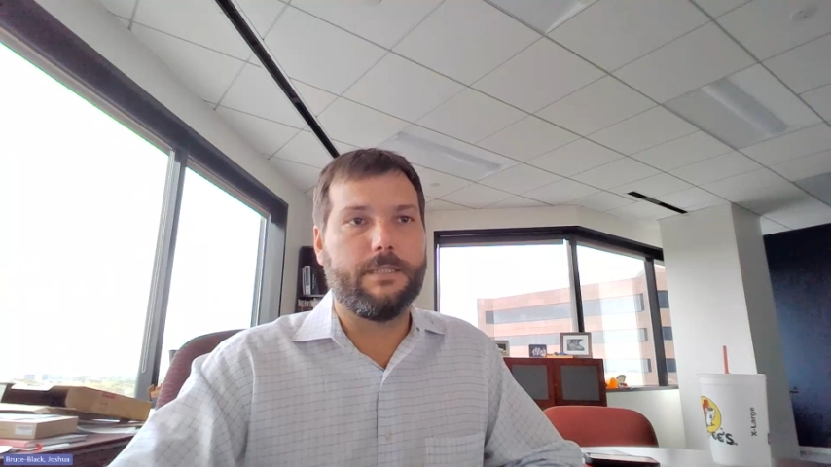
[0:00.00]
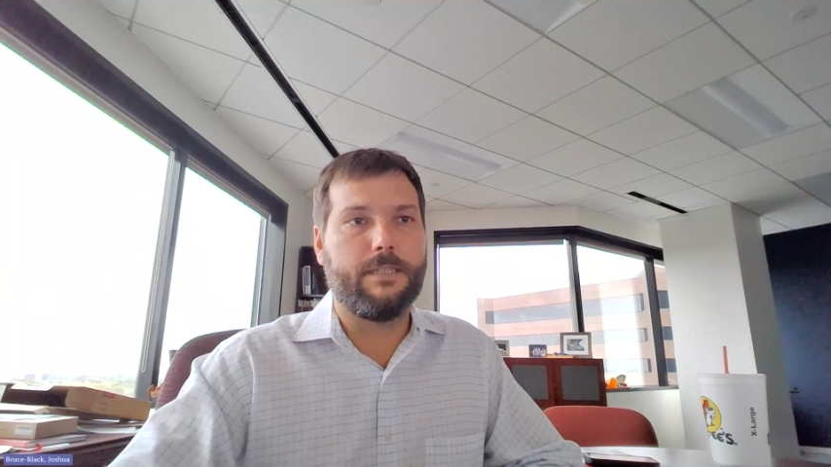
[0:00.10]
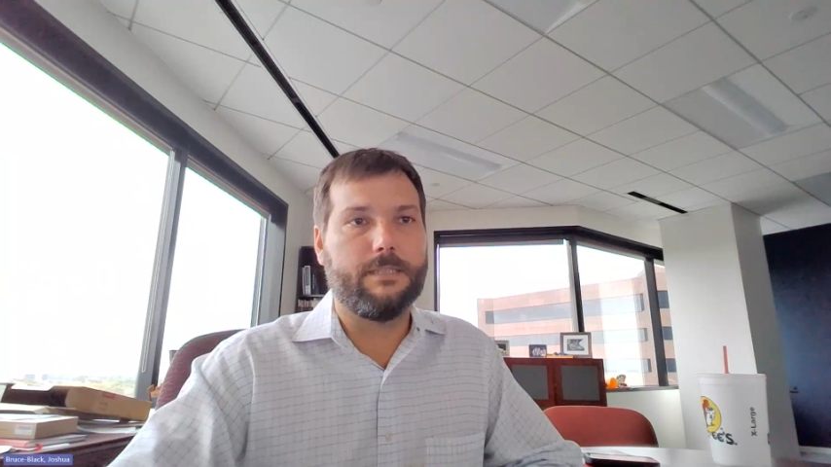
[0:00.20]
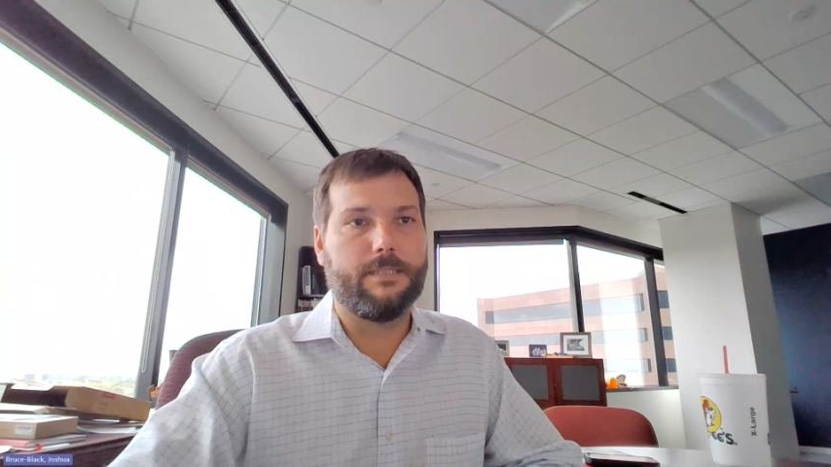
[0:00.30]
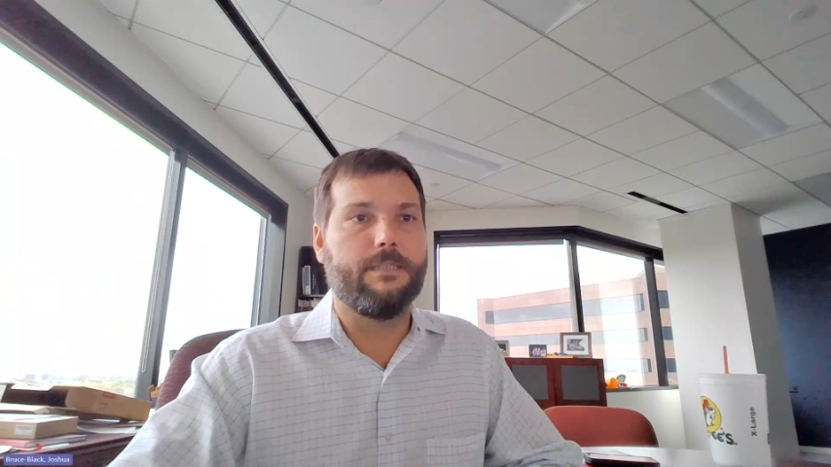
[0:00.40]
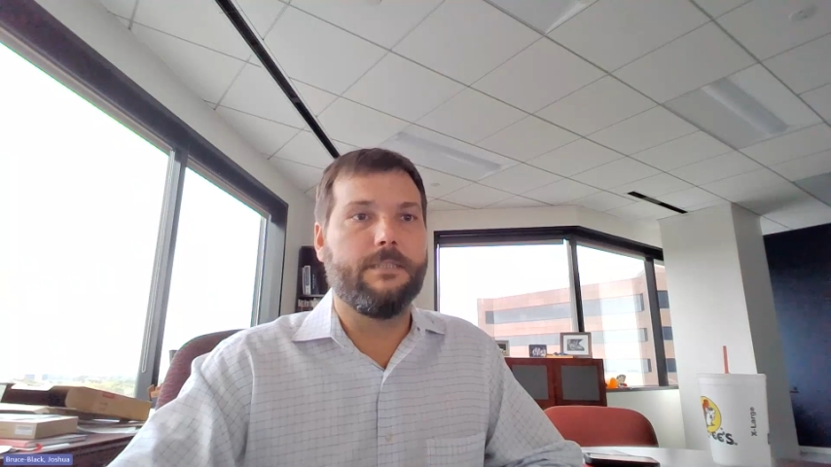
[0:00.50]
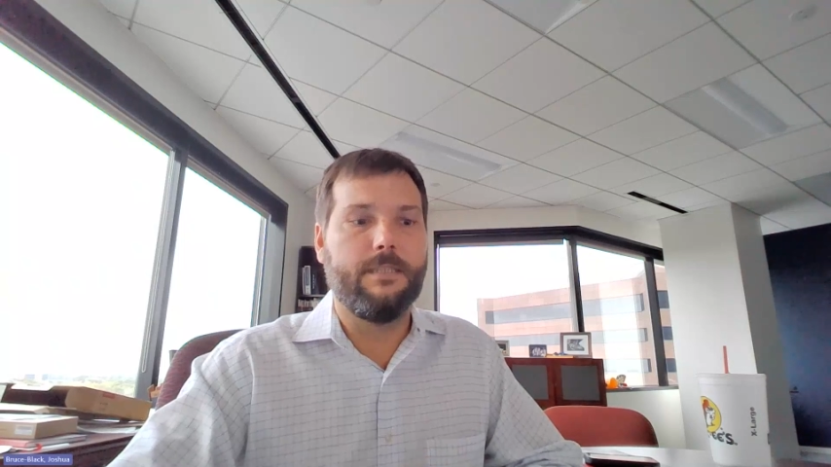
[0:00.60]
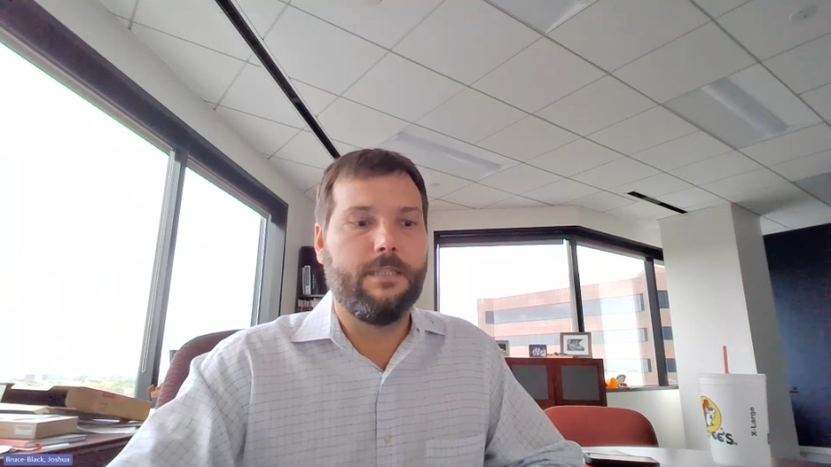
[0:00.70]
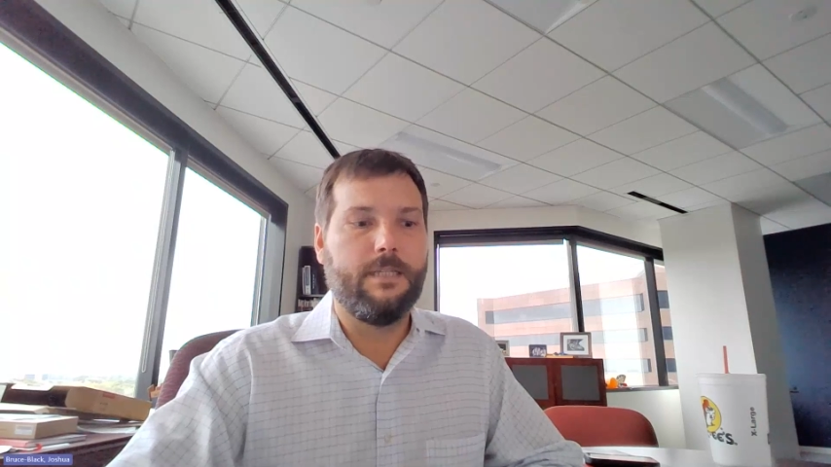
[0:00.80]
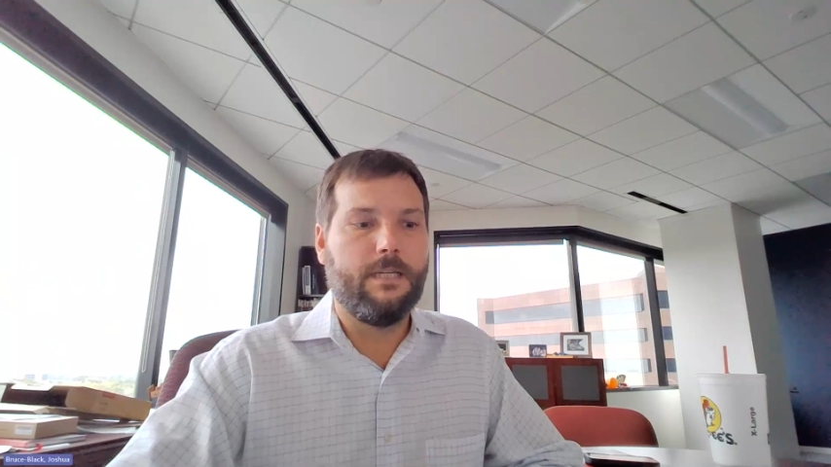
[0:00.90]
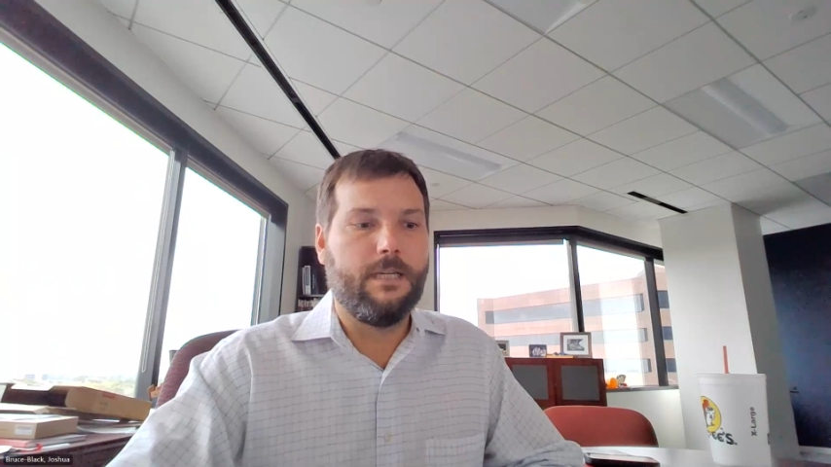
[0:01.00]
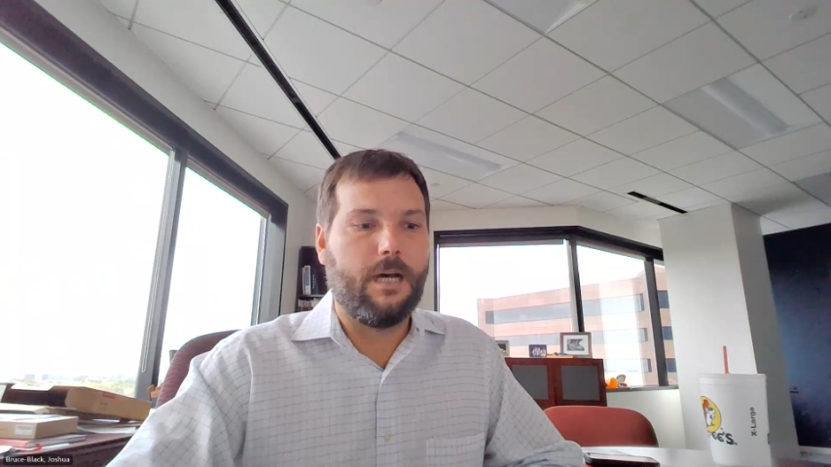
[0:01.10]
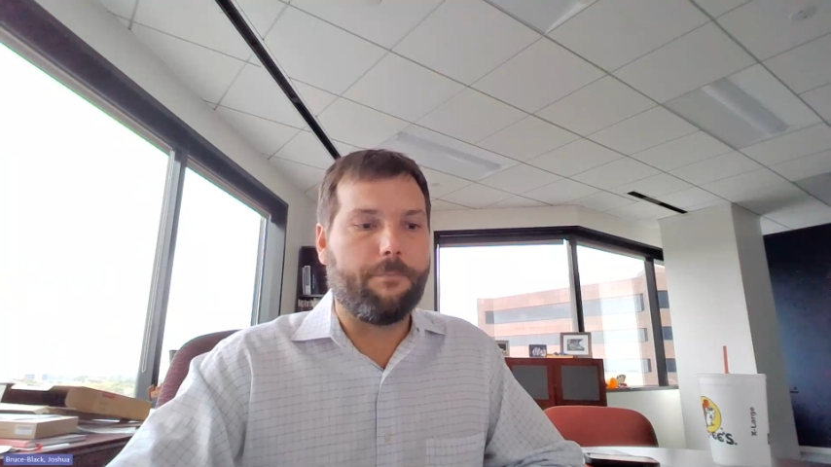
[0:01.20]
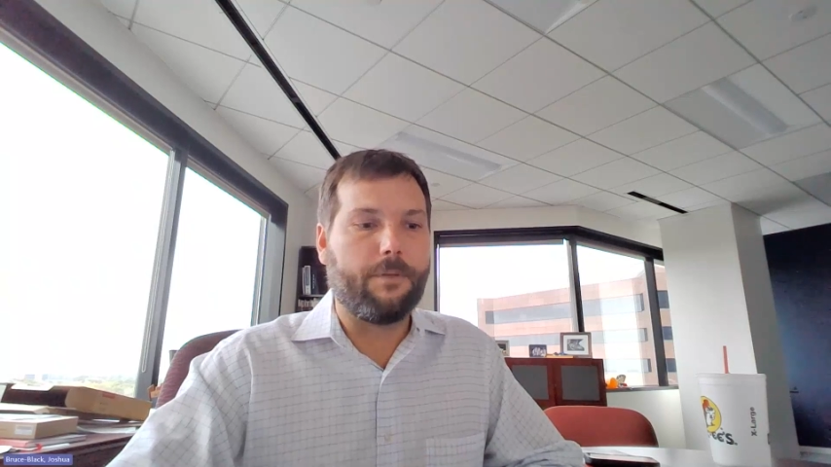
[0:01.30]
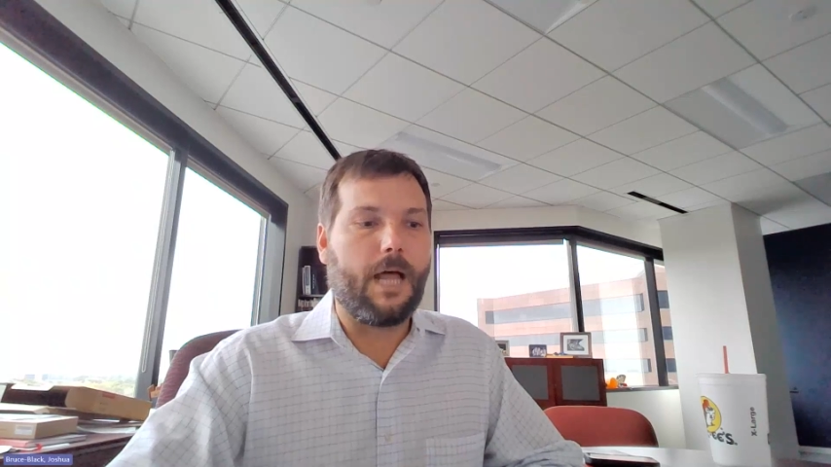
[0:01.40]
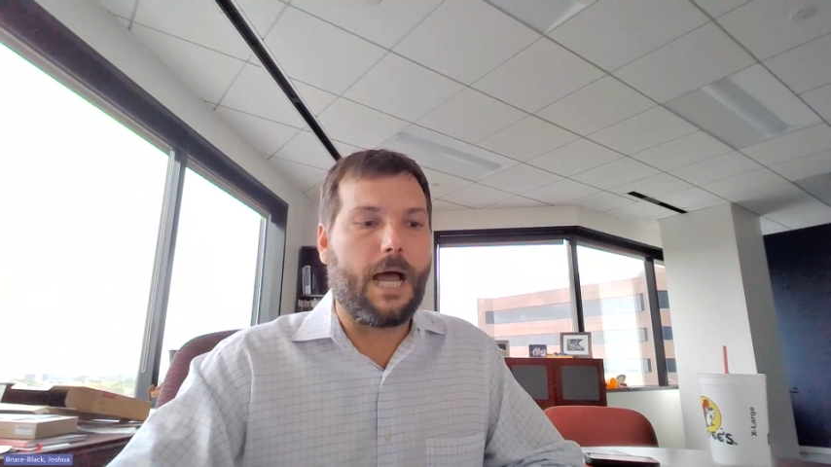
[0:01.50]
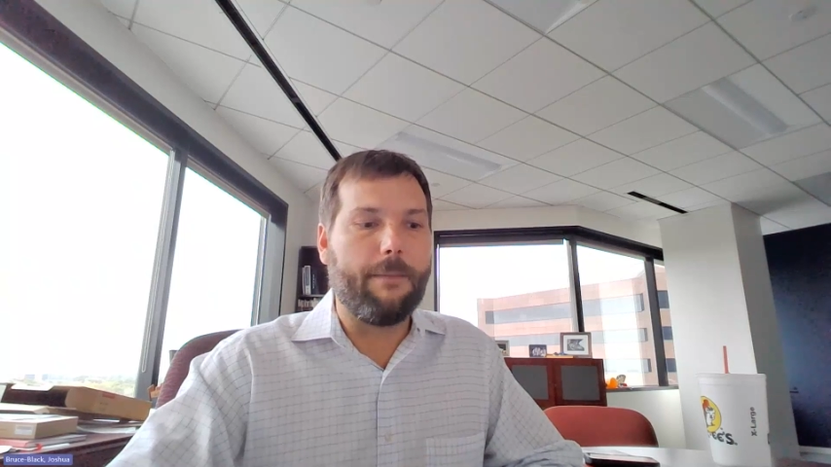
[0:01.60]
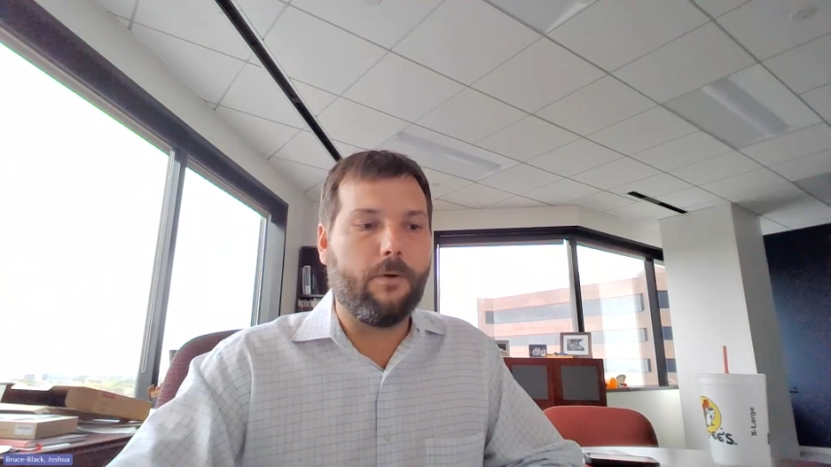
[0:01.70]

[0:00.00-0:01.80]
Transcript: doesn't apply.